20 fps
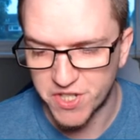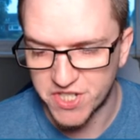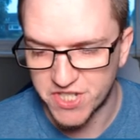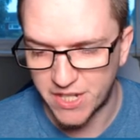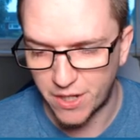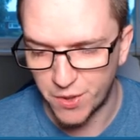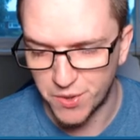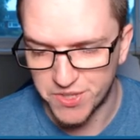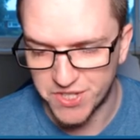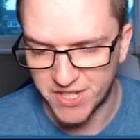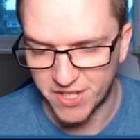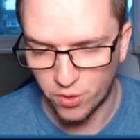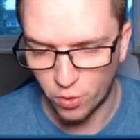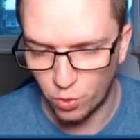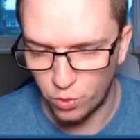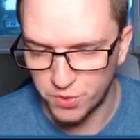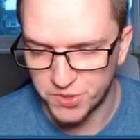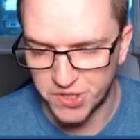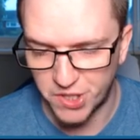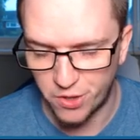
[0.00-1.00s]
and Celtic
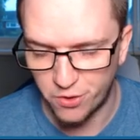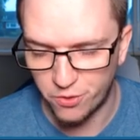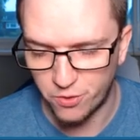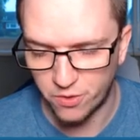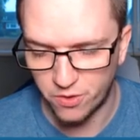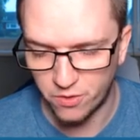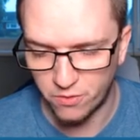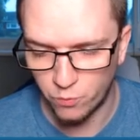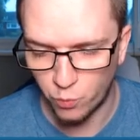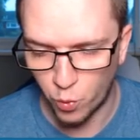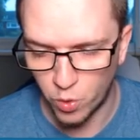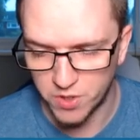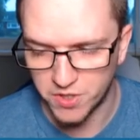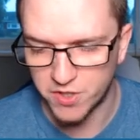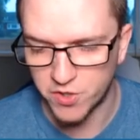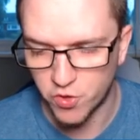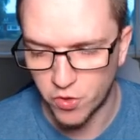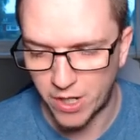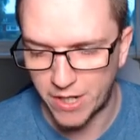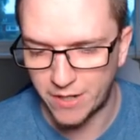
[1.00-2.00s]
also want
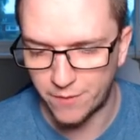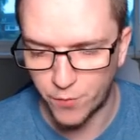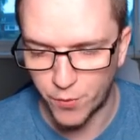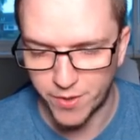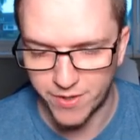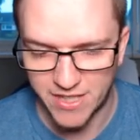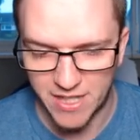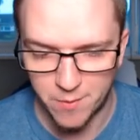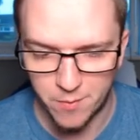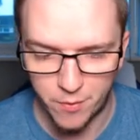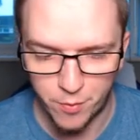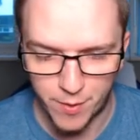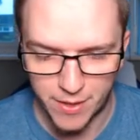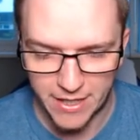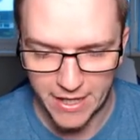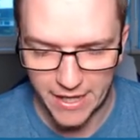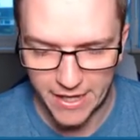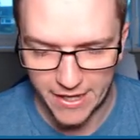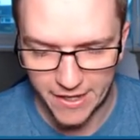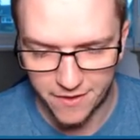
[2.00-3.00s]
to try and avoid them if we
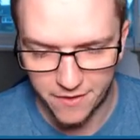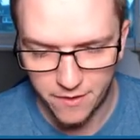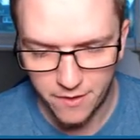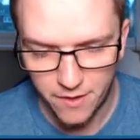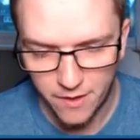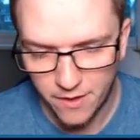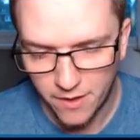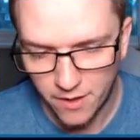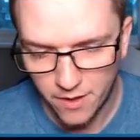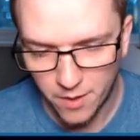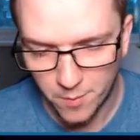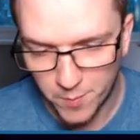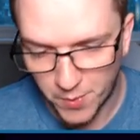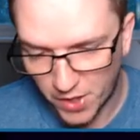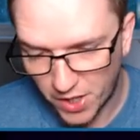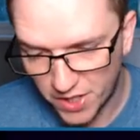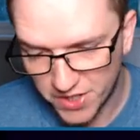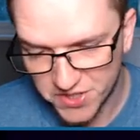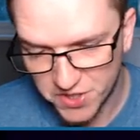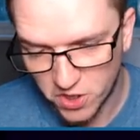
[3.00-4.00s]
can.
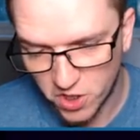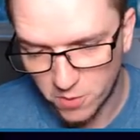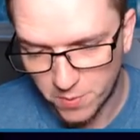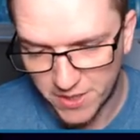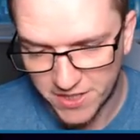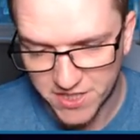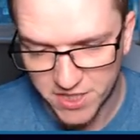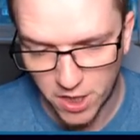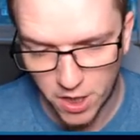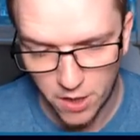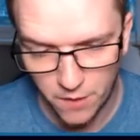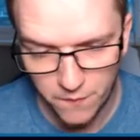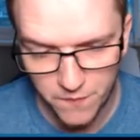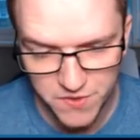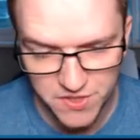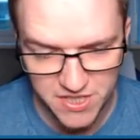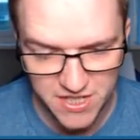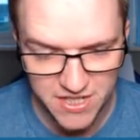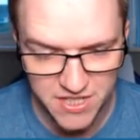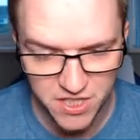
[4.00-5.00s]
Basel will be tough.
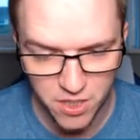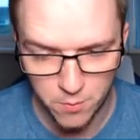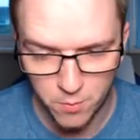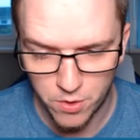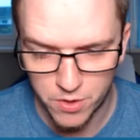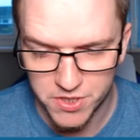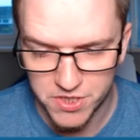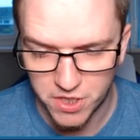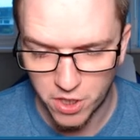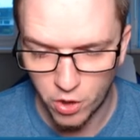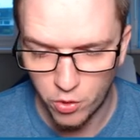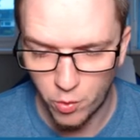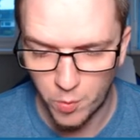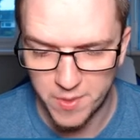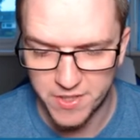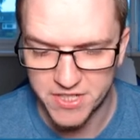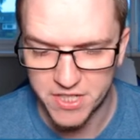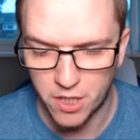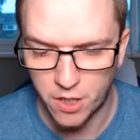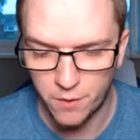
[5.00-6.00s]
CSKA Moscow will
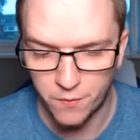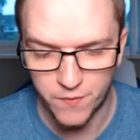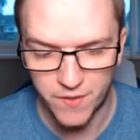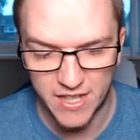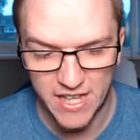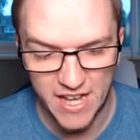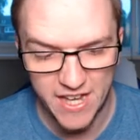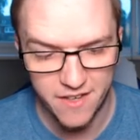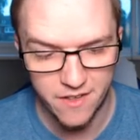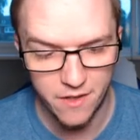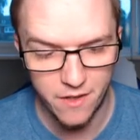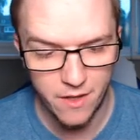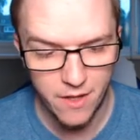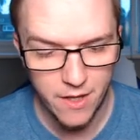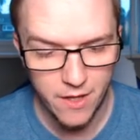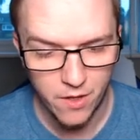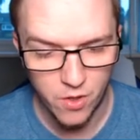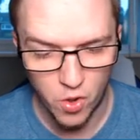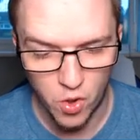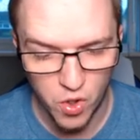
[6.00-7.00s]
be tough. Ghent,
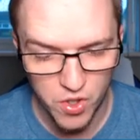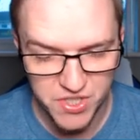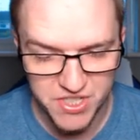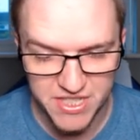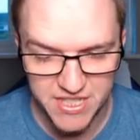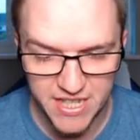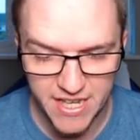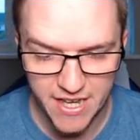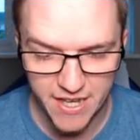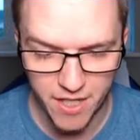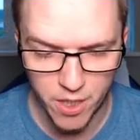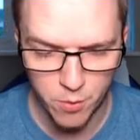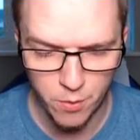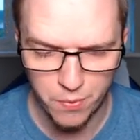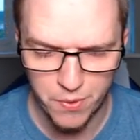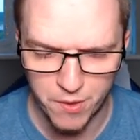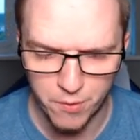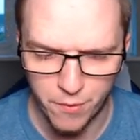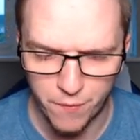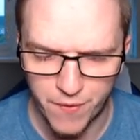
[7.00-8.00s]
Osijek, who I
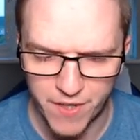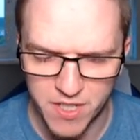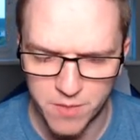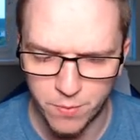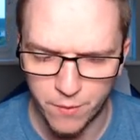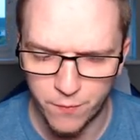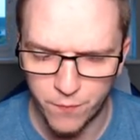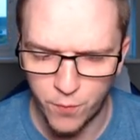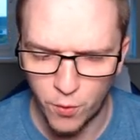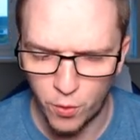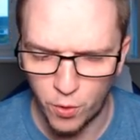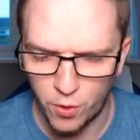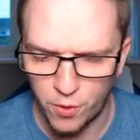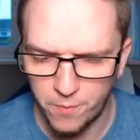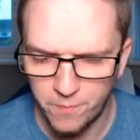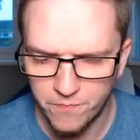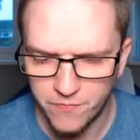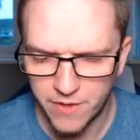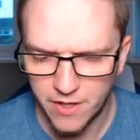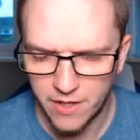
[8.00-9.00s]
think we've faced before.
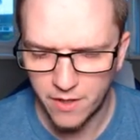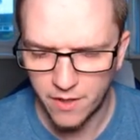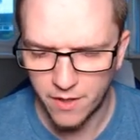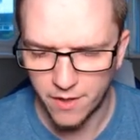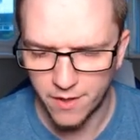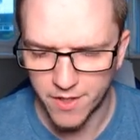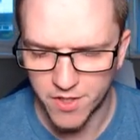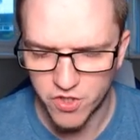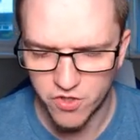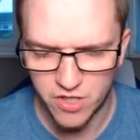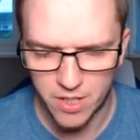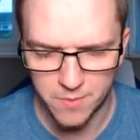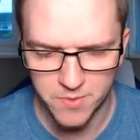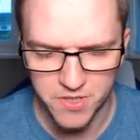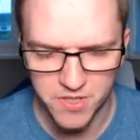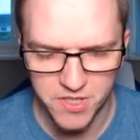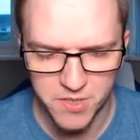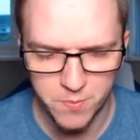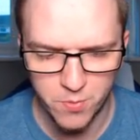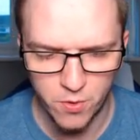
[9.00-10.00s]

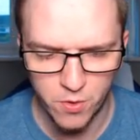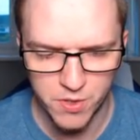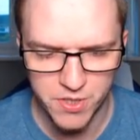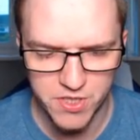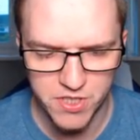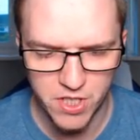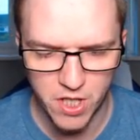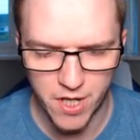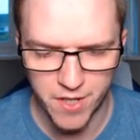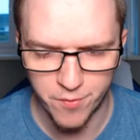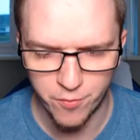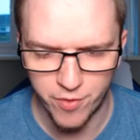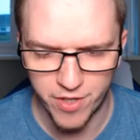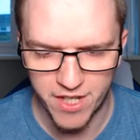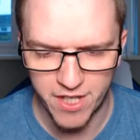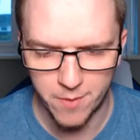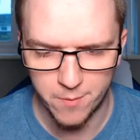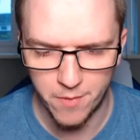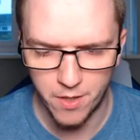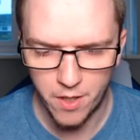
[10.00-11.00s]
Trabzonspor, Stade
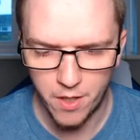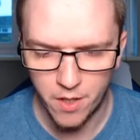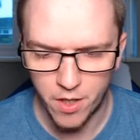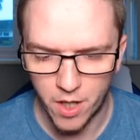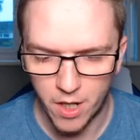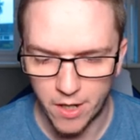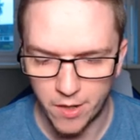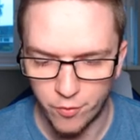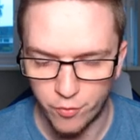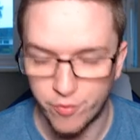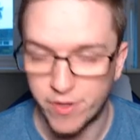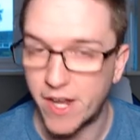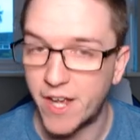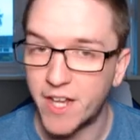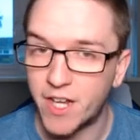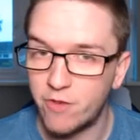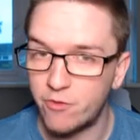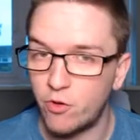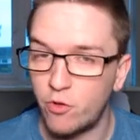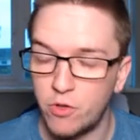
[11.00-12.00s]
Reims,
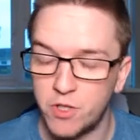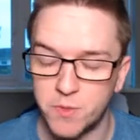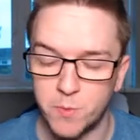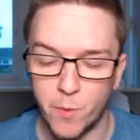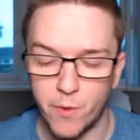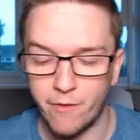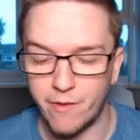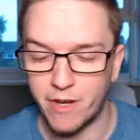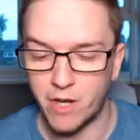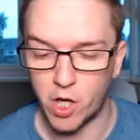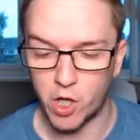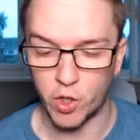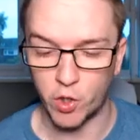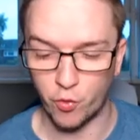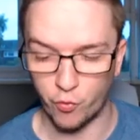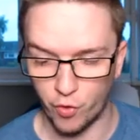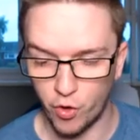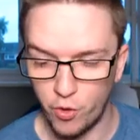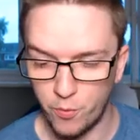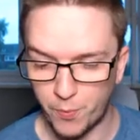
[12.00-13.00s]
Rijeka, of course. We're in our
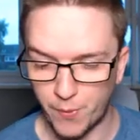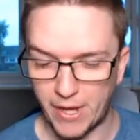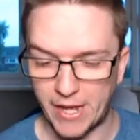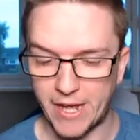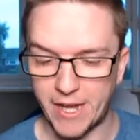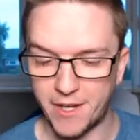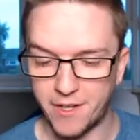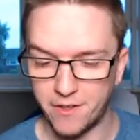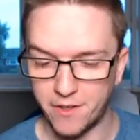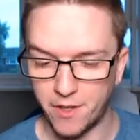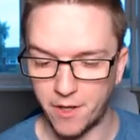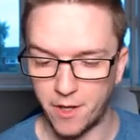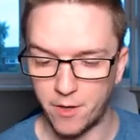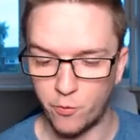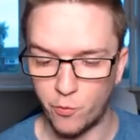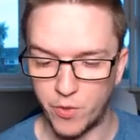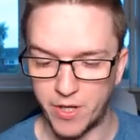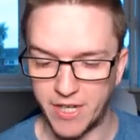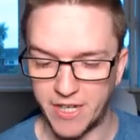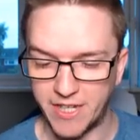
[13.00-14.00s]
group and
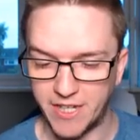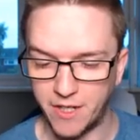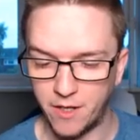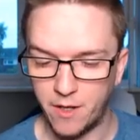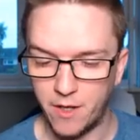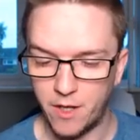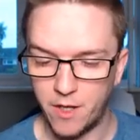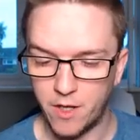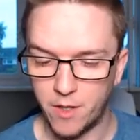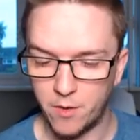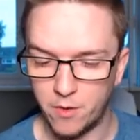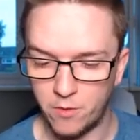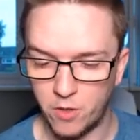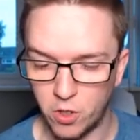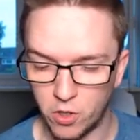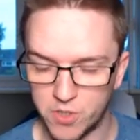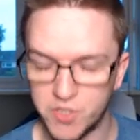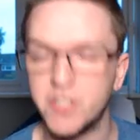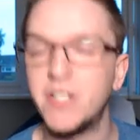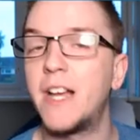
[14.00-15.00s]
we
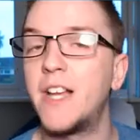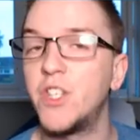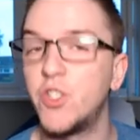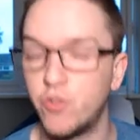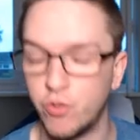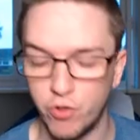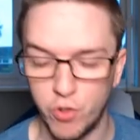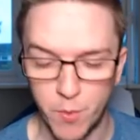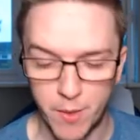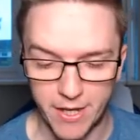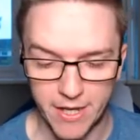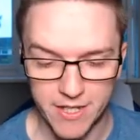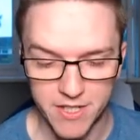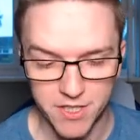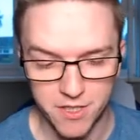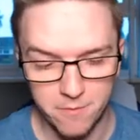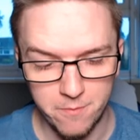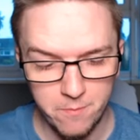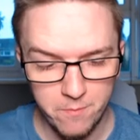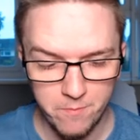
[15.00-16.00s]
lost and drew
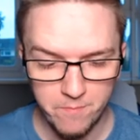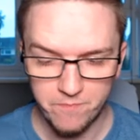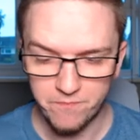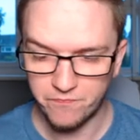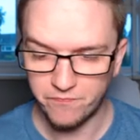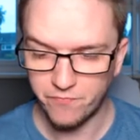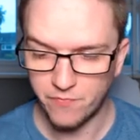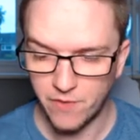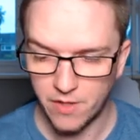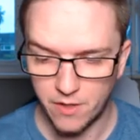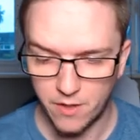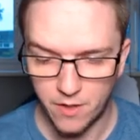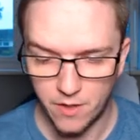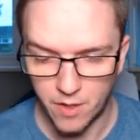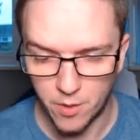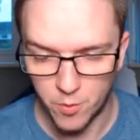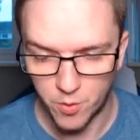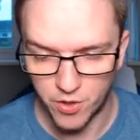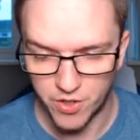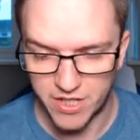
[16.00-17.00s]
against them.
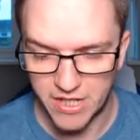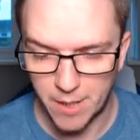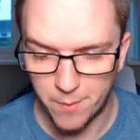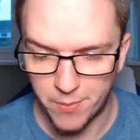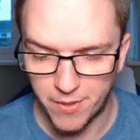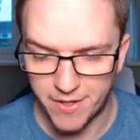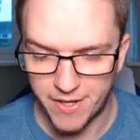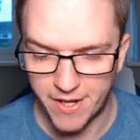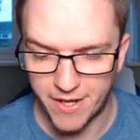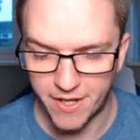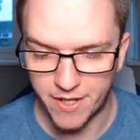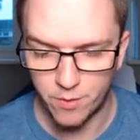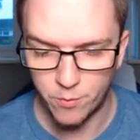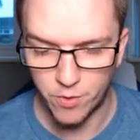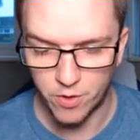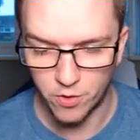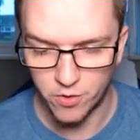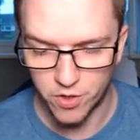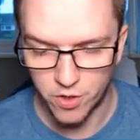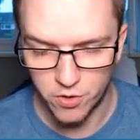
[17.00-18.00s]
We've got Jablonec,
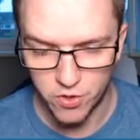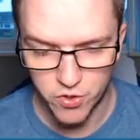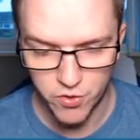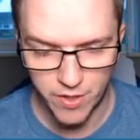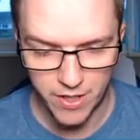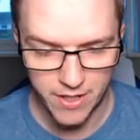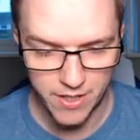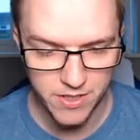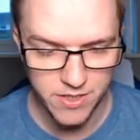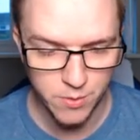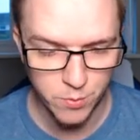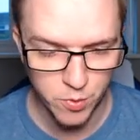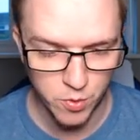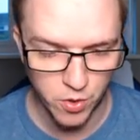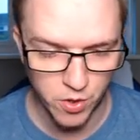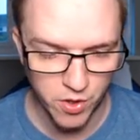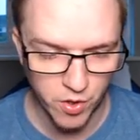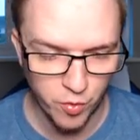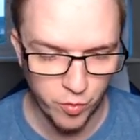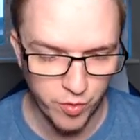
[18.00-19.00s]
we've got Utrecht, we've
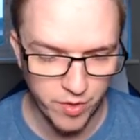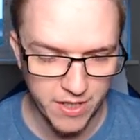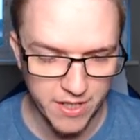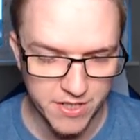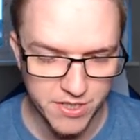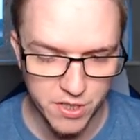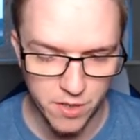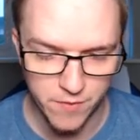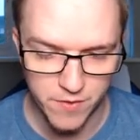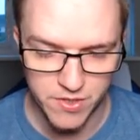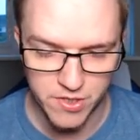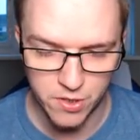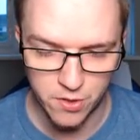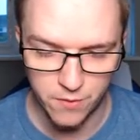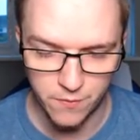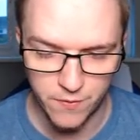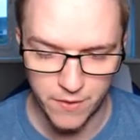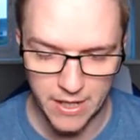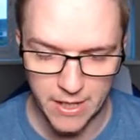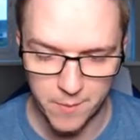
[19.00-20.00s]
got Krylia
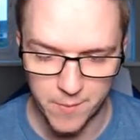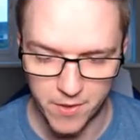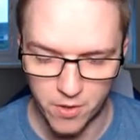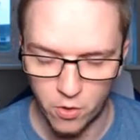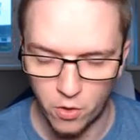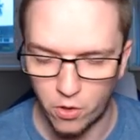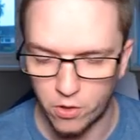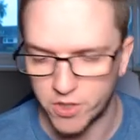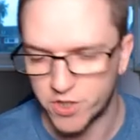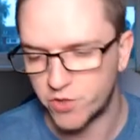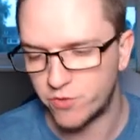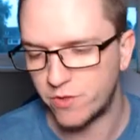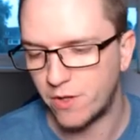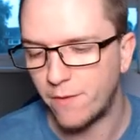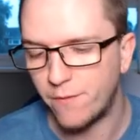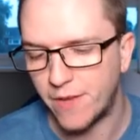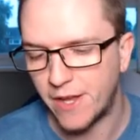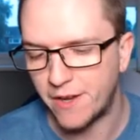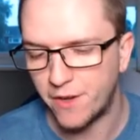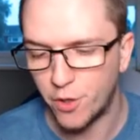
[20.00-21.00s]
Sovetov, and we've got
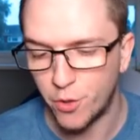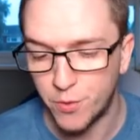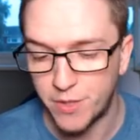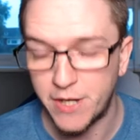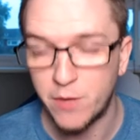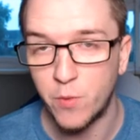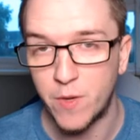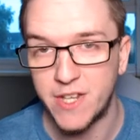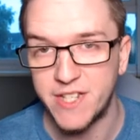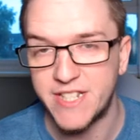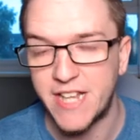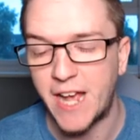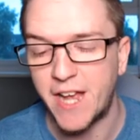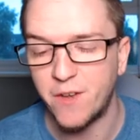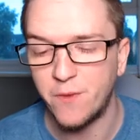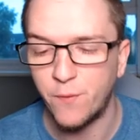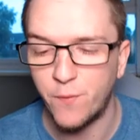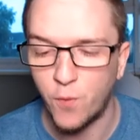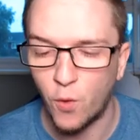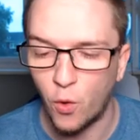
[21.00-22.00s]
Austria-Vienna, who did win
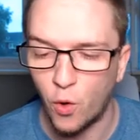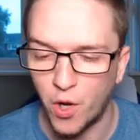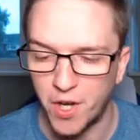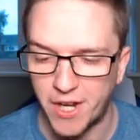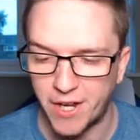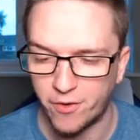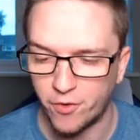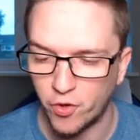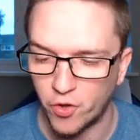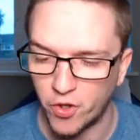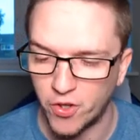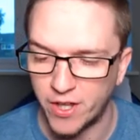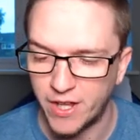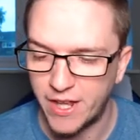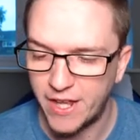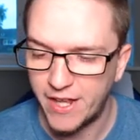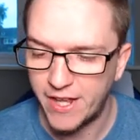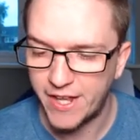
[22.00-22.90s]
10-4 on aggregate